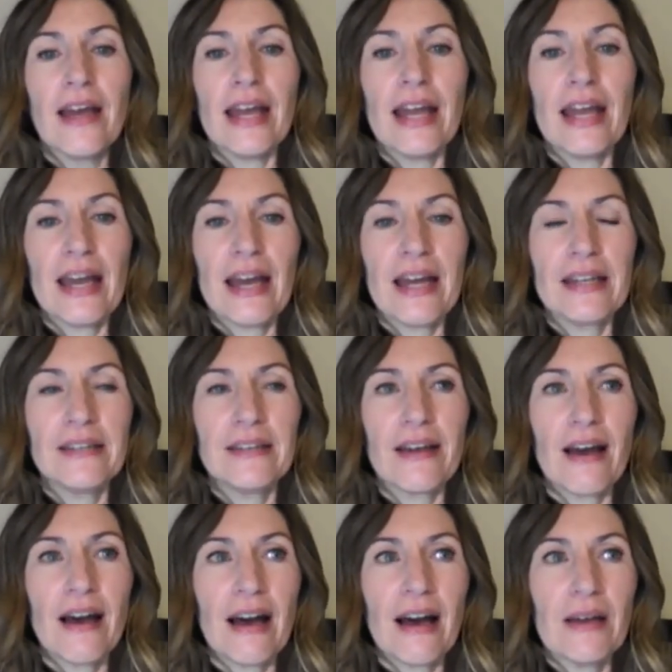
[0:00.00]
And
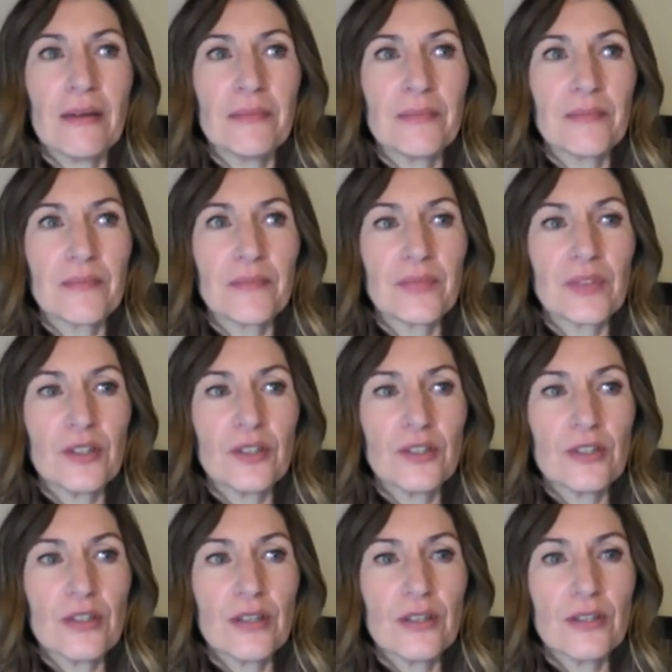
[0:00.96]

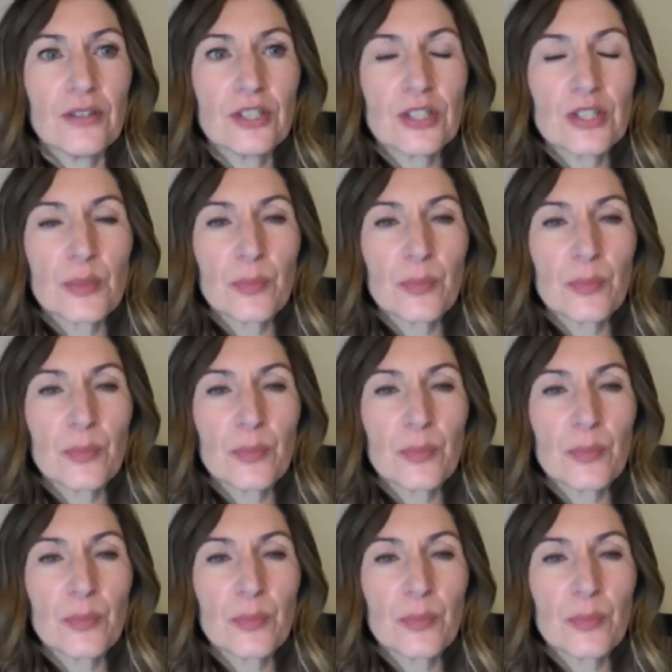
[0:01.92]
just